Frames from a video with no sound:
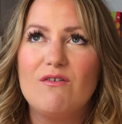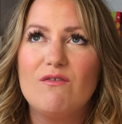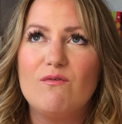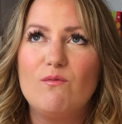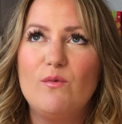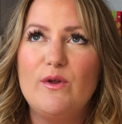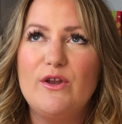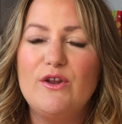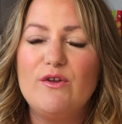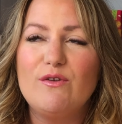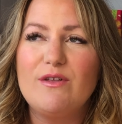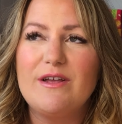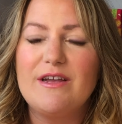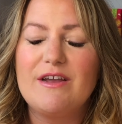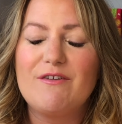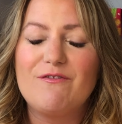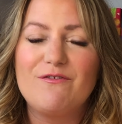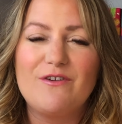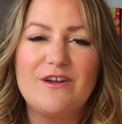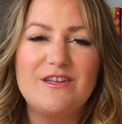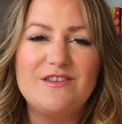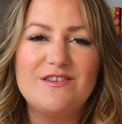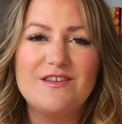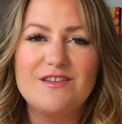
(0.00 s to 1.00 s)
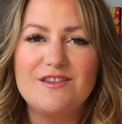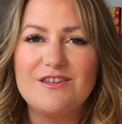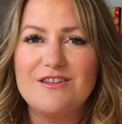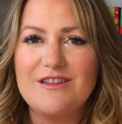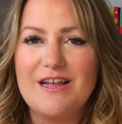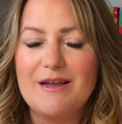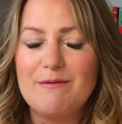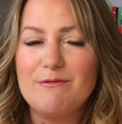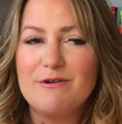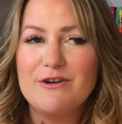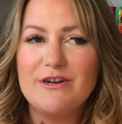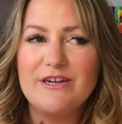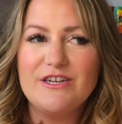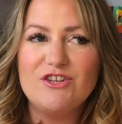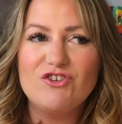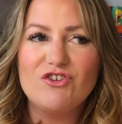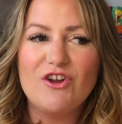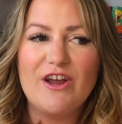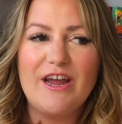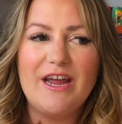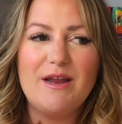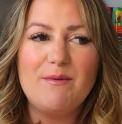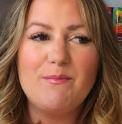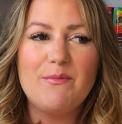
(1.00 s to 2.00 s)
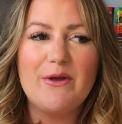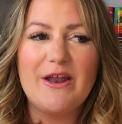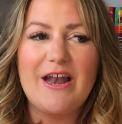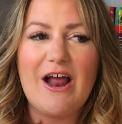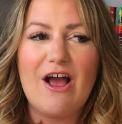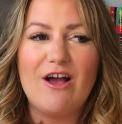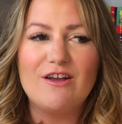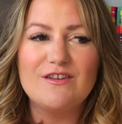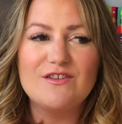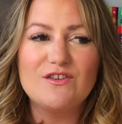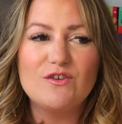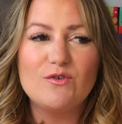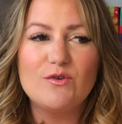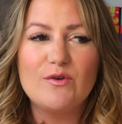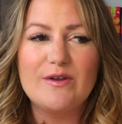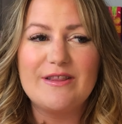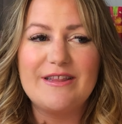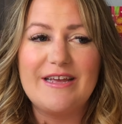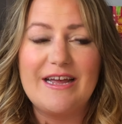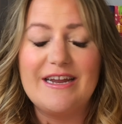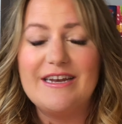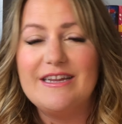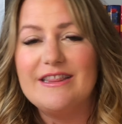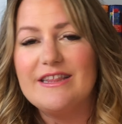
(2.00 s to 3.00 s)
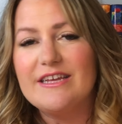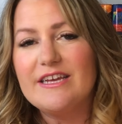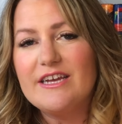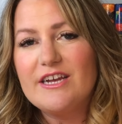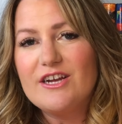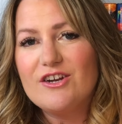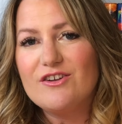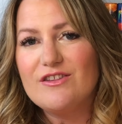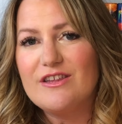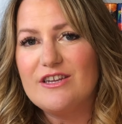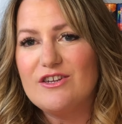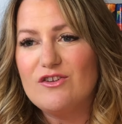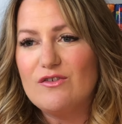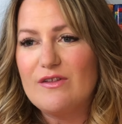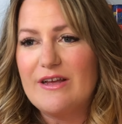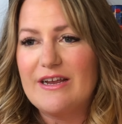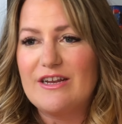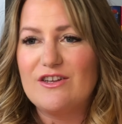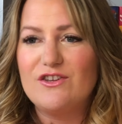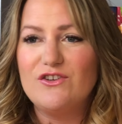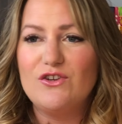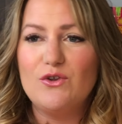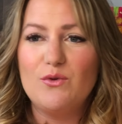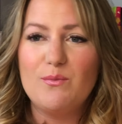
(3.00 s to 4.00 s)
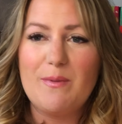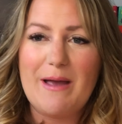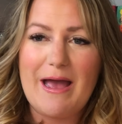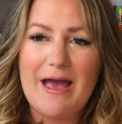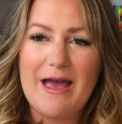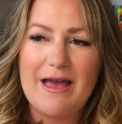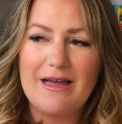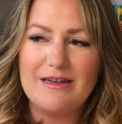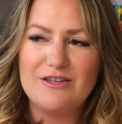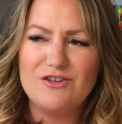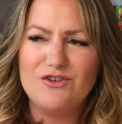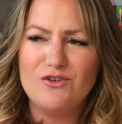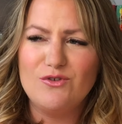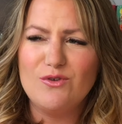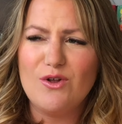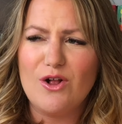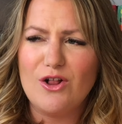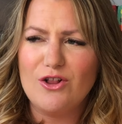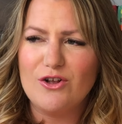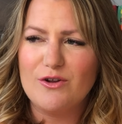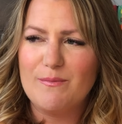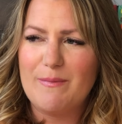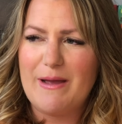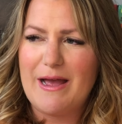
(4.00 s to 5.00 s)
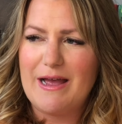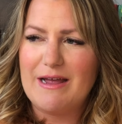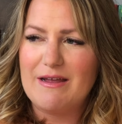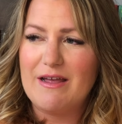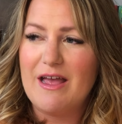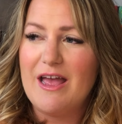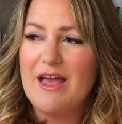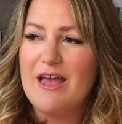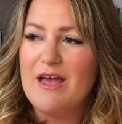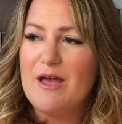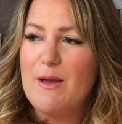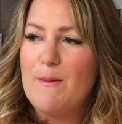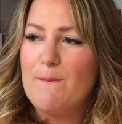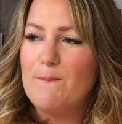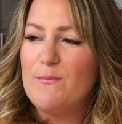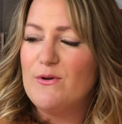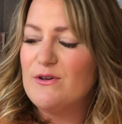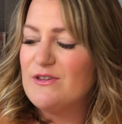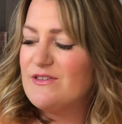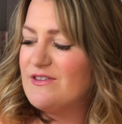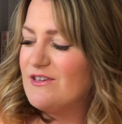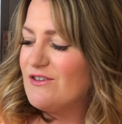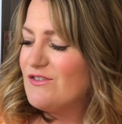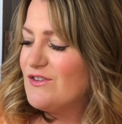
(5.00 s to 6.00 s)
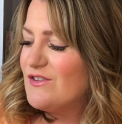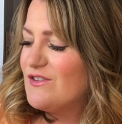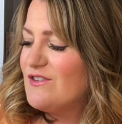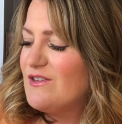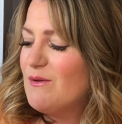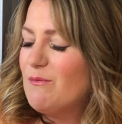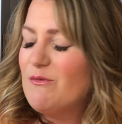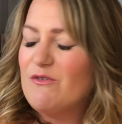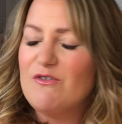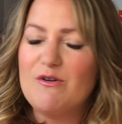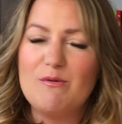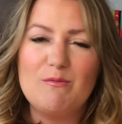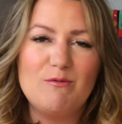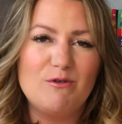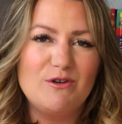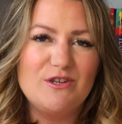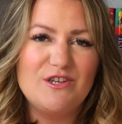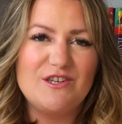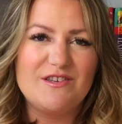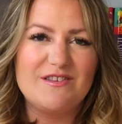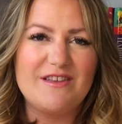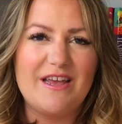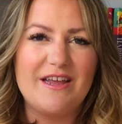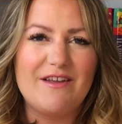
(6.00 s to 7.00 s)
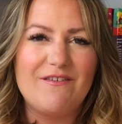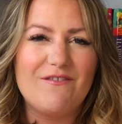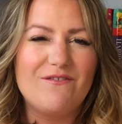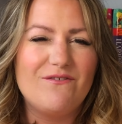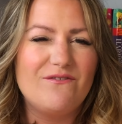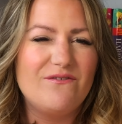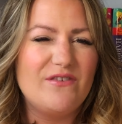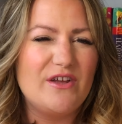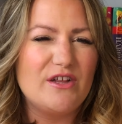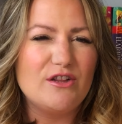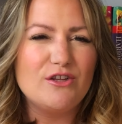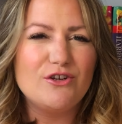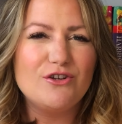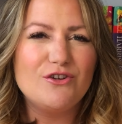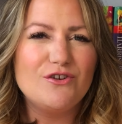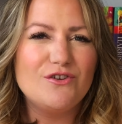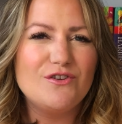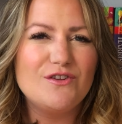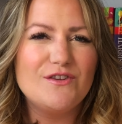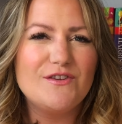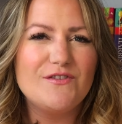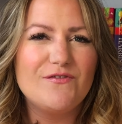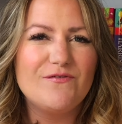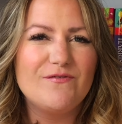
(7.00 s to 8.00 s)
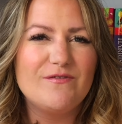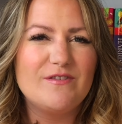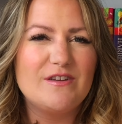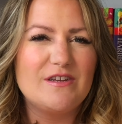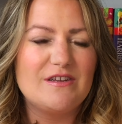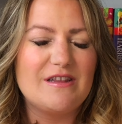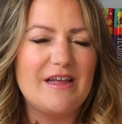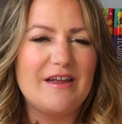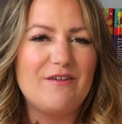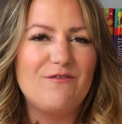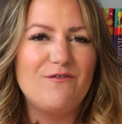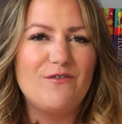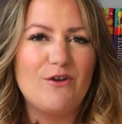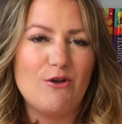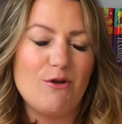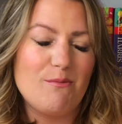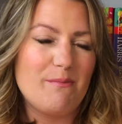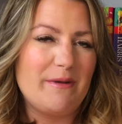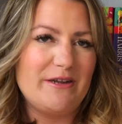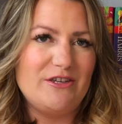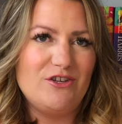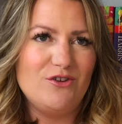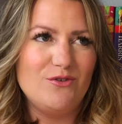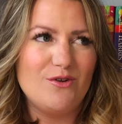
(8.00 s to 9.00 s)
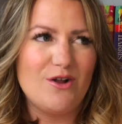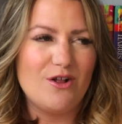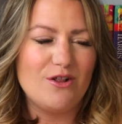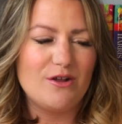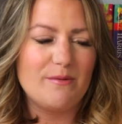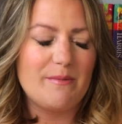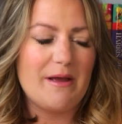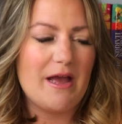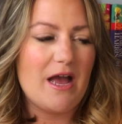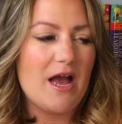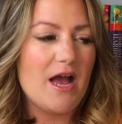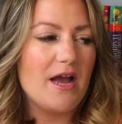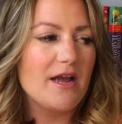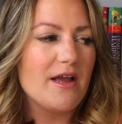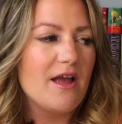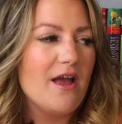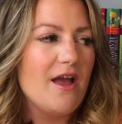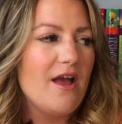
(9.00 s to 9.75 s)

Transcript: we do like a Friends at the Library trade, but also at the end of the year, they do like a $2 bag book sale. So some of them were just like fillers to like fill up my $2 bag.